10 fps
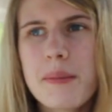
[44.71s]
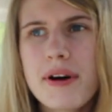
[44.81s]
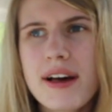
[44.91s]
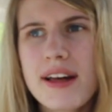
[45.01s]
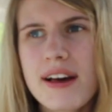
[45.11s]

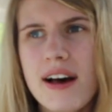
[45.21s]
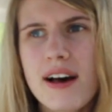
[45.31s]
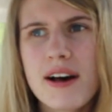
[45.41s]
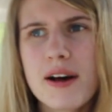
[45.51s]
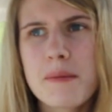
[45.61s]
But
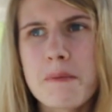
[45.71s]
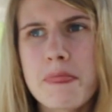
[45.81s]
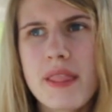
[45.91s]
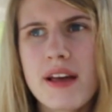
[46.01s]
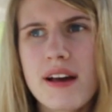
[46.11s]

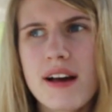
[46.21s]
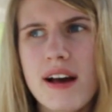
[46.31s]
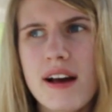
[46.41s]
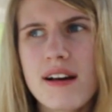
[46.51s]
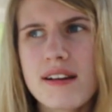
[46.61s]
um,
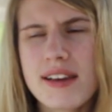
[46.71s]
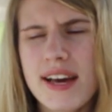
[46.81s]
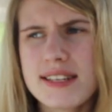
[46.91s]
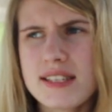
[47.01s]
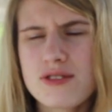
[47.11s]

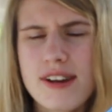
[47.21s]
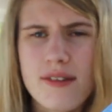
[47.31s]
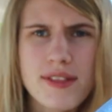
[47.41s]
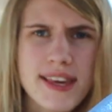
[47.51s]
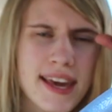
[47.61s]
yeah, I didn't
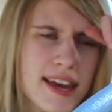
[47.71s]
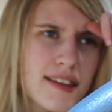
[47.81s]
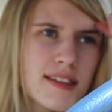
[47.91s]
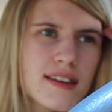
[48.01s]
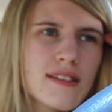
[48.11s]
drive with
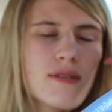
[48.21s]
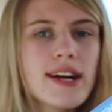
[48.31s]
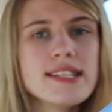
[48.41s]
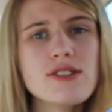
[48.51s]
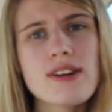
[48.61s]
Kaylin.
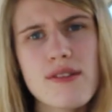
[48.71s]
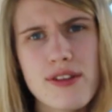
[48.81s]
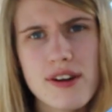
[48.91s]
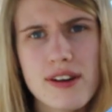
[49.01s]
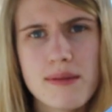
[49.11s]
I did drive with
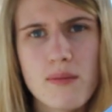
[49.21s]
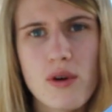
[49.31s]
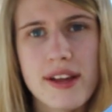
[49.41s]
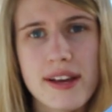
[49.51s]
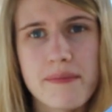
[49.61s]
her in the
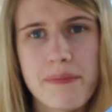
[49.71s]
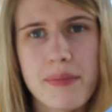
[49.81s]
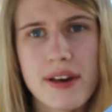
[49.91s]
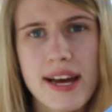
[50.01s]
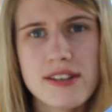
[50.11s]
morning,
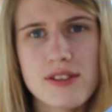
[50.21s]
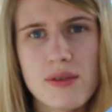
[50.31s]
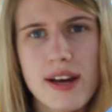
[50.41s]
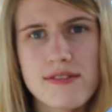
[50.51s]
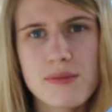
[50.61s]
but I
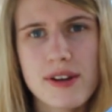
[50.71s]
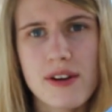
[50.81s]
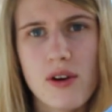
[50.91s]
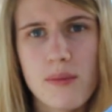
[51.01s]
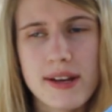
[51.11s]
don't have to bring
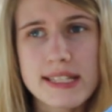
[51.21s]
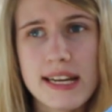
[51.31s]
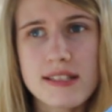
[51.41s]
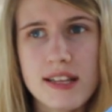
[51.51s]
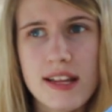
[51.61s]
her home because I
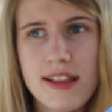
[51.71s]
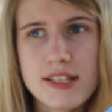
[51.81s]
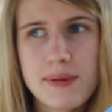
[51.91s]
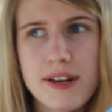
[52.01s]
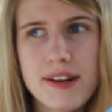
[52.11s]
had study
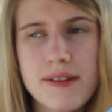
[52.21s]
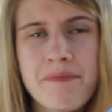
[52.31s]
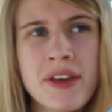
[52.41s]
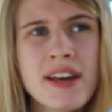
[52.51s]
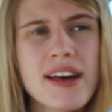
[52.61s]
last period.
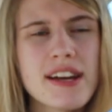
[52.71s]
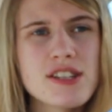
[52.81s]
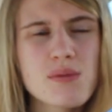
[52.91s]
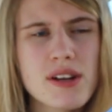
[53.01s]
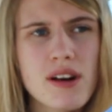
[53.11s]
And I
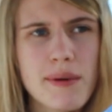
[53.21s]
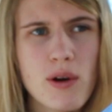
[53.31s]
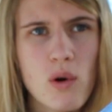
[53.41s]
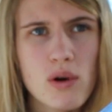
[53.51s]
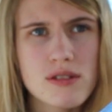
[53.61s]
just went and got
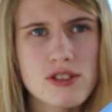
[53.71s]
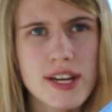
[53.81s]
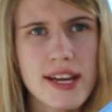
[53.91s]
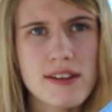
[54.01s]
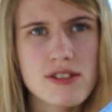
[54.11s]
my oil
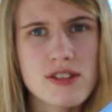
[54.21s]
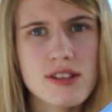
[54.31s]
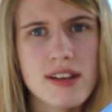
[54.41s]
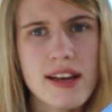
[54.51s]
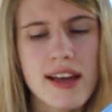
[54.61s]

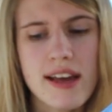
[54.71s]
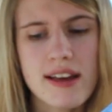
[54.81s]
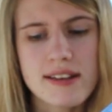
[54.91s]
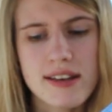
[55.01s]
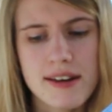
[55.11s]
changed.
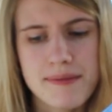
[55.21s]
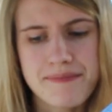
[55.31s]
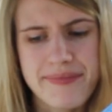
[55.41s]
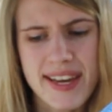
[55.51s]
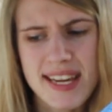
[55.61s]
And
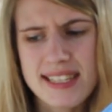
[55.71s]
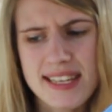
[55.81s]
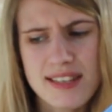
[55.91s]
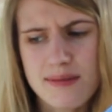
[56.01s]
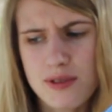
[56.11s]
um, I guess I
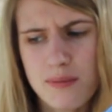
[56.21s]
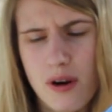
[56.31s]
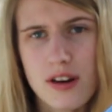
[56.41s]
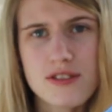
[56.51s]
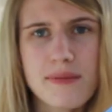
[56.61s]
need some new
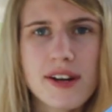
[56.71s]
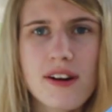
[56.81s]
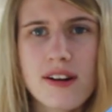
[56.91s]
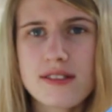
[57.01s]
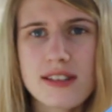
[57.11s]
parts for my
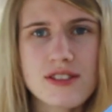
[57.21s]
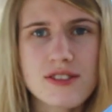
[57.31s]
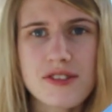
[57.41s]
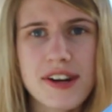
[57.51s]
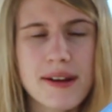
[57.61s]
car, so that's
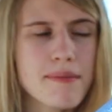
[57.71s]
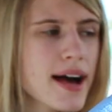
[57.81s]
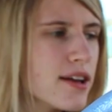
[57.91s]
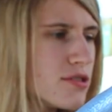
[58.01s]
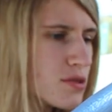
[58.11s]
just great.
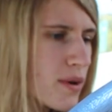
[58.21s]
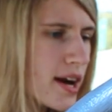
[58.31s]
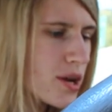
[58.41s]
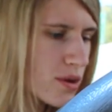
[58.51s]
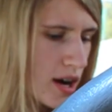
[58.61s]
Miles, why
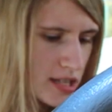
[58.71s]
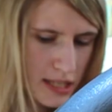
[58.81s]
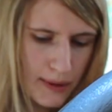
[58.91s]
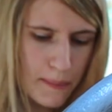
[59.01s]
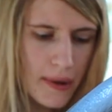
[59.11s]
are you
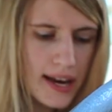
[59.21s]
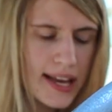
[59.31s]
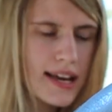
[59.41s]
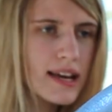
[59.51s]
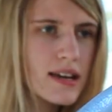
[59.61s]
costing me
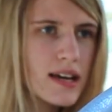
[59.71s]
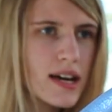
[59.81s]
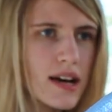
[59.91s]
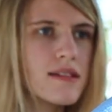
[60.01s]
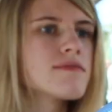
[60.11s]
money?
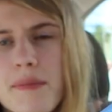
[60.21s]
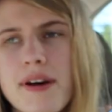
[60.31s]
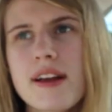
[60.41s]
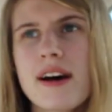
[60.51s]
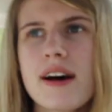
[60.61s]
Ah!
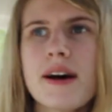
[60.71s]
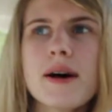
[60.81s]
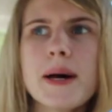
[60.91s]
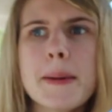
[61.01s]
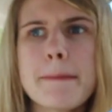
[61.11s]
But,
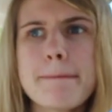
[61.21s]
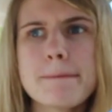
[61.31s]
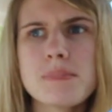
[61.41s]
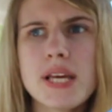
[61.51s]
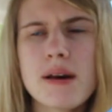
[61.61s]

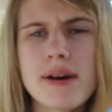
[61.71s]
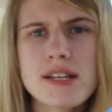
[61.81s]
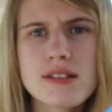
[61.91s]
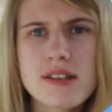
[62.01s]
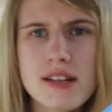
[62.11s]
um, yep, I
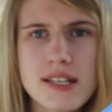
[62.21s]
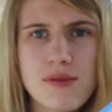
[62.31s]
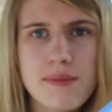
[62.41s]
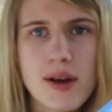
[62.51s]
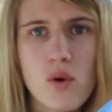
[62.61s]
just got done
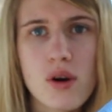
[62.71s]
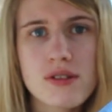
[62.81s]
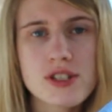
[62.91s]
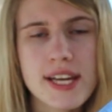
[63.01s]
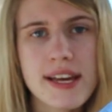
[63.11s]
with my
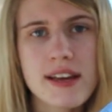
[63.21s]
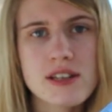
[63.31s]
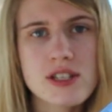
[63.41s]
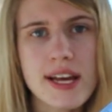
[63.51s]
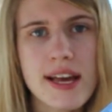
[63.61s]
oil
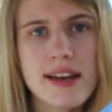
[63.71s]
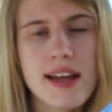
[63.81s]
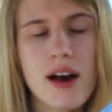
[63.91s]
change, and